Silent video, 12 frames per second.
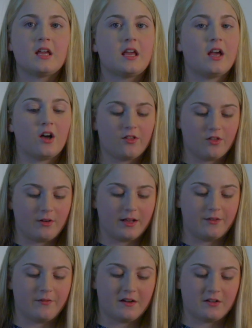He also
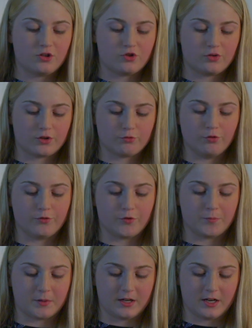had a very strict rule
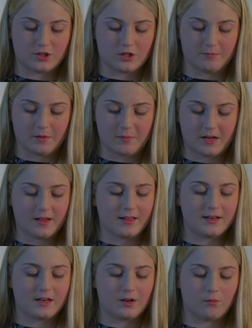for percussion, but because
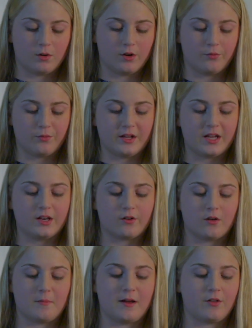I didn't want a reed
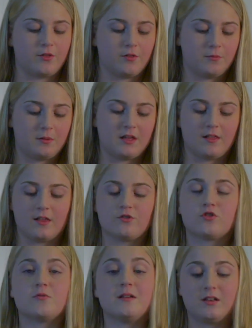or a mouthpiece
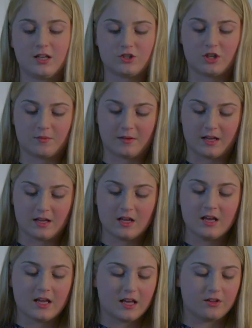instrument touching me,
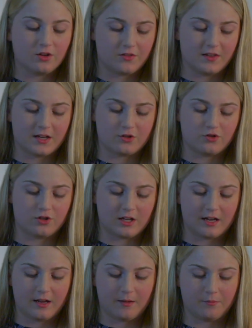he took the extra
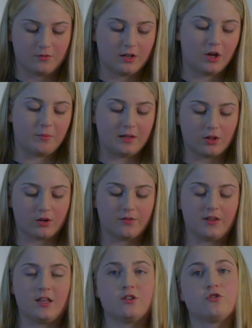time to help me learn
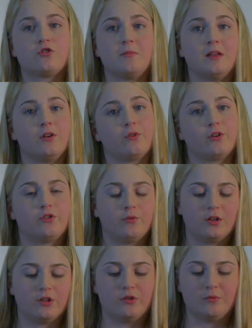the instrument in order to
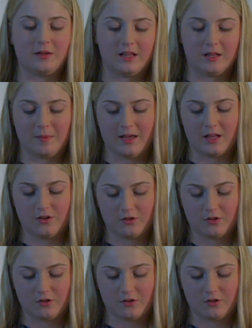include me in the band.